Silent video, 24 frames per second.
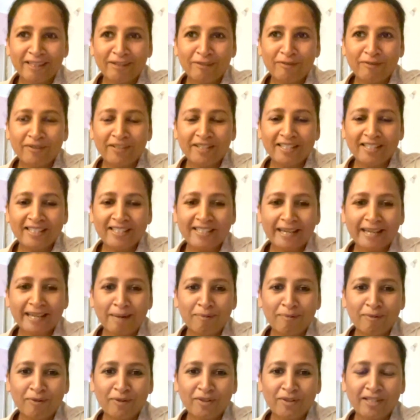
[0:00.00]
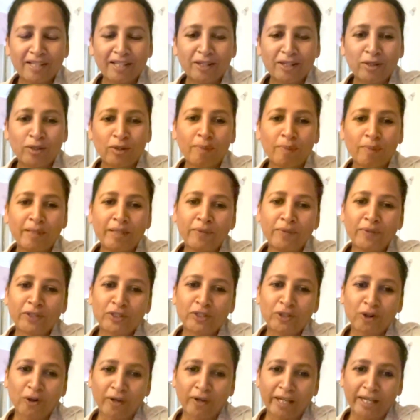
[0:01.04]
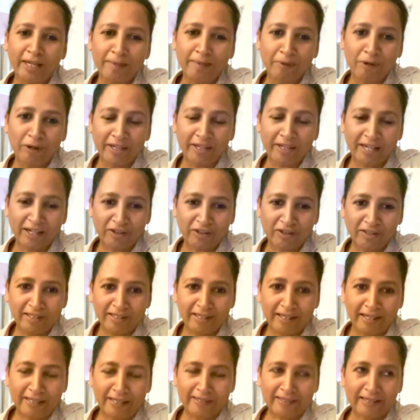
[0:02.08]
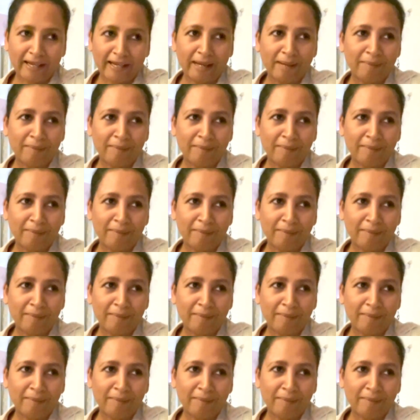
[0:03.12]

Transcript: The first gap was that nobody was talking about natural dyes.